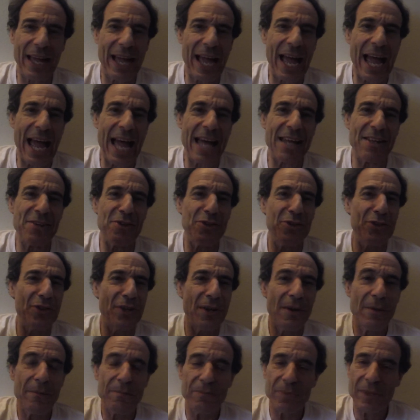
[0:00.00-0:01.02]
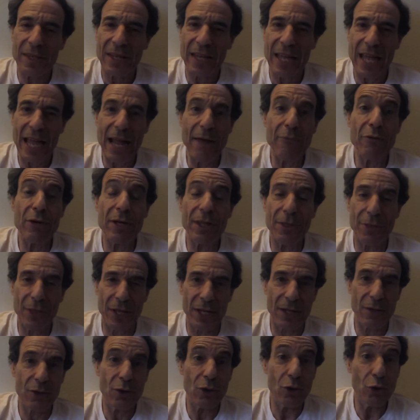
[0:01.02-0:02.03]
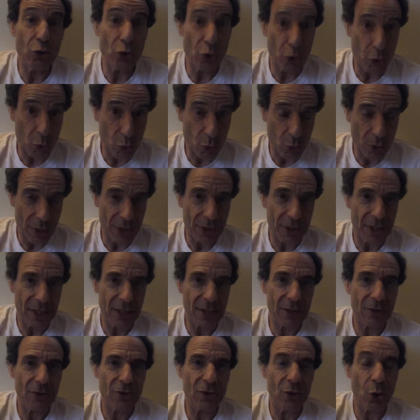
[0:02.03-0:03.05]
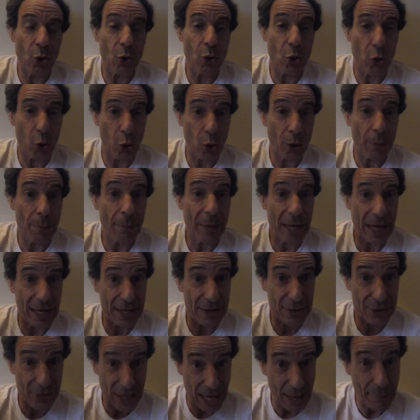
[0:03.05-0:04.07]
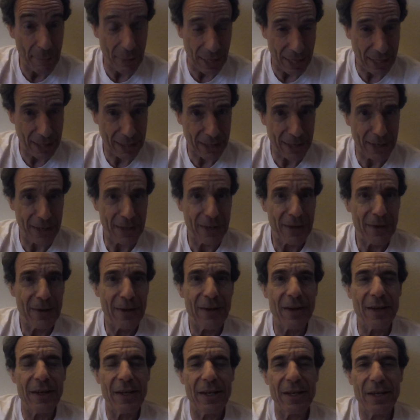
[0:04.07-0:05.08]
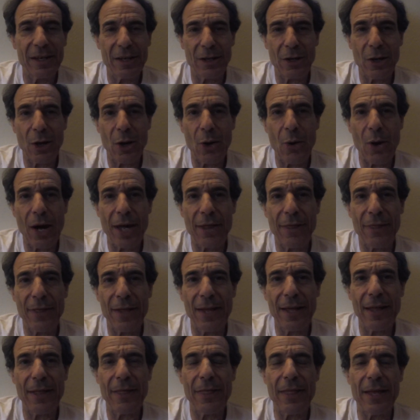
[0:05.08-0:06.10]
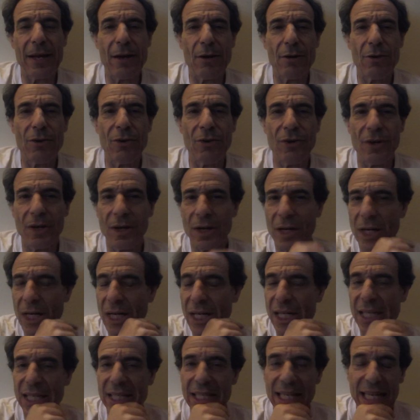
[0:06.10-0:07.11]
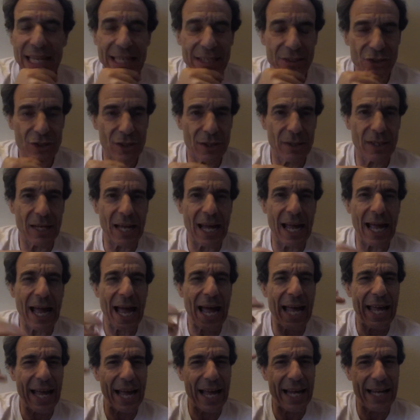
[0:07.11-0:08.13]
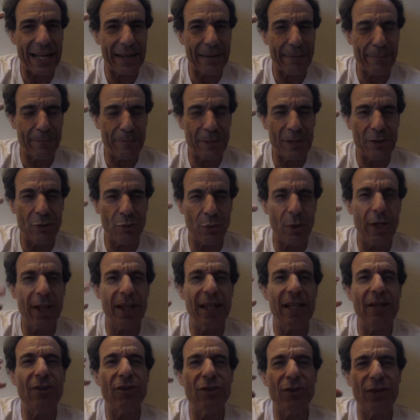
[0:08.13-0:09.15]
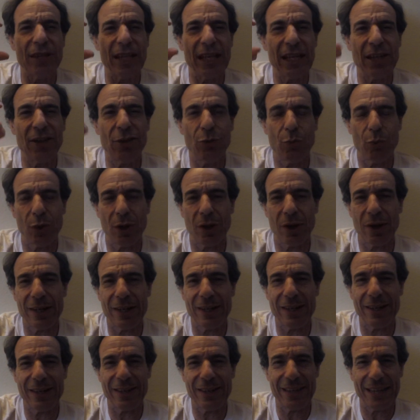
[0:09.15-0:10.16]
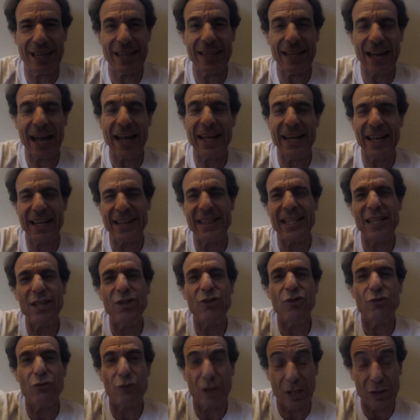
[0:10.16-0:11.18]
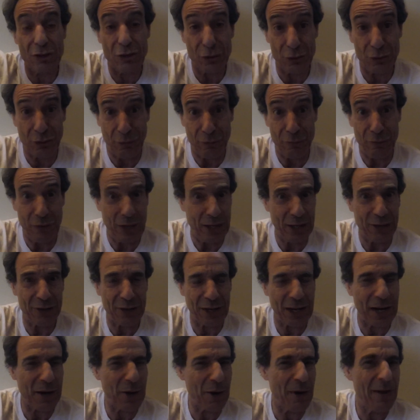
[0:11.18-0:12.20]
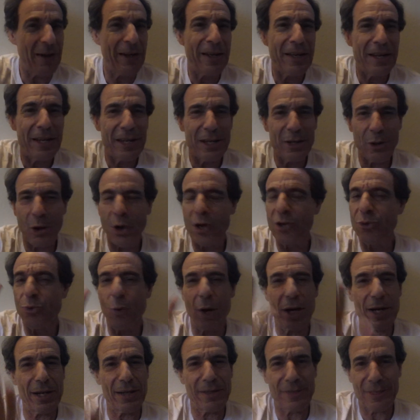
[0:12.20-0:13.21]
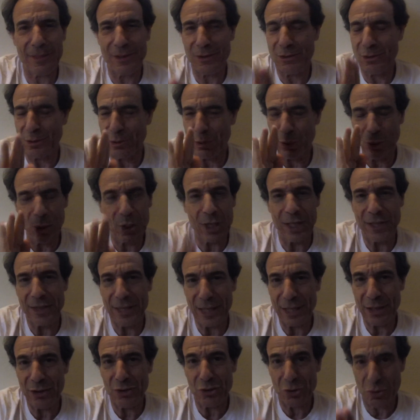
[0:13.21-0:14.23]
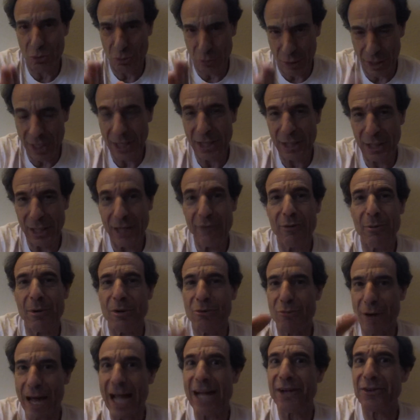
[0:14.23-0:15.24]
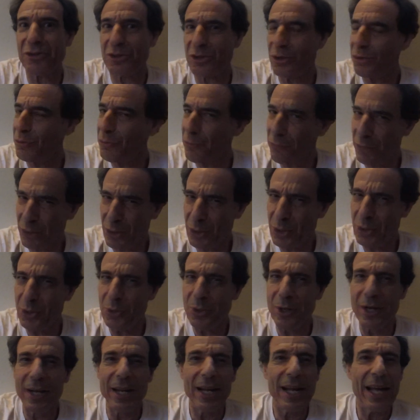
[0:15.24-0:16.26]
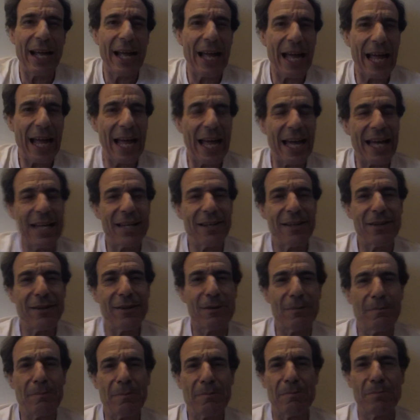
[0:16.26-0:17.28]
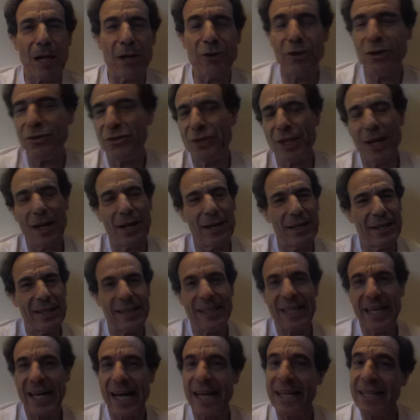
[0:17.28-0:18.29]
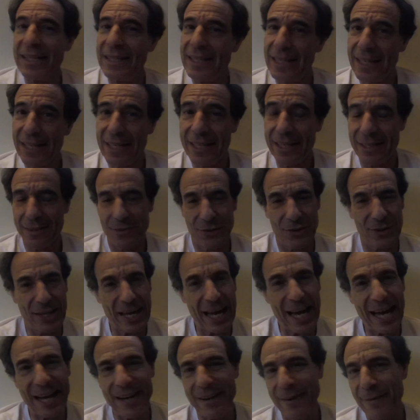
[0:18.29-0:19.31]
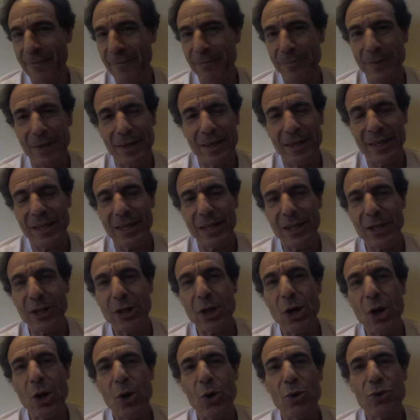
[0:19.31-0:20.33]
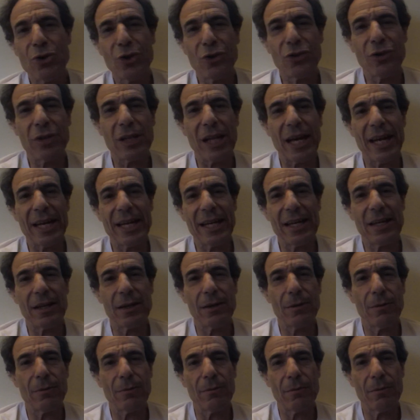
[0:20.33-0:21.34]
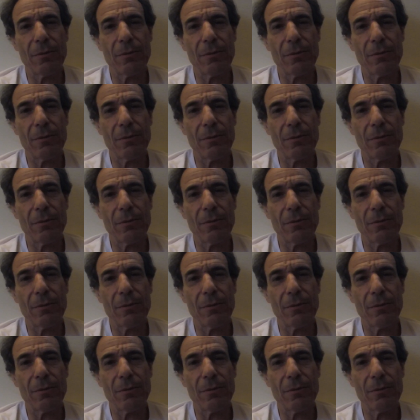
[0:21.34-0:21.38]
has everything to do with this so-called pandemic. I think there's a connection. It's one of these things where I get these visions of things, and I don't, I always wanted to look at things critically from a rational view. And I'll just tell you, the idea is that, just like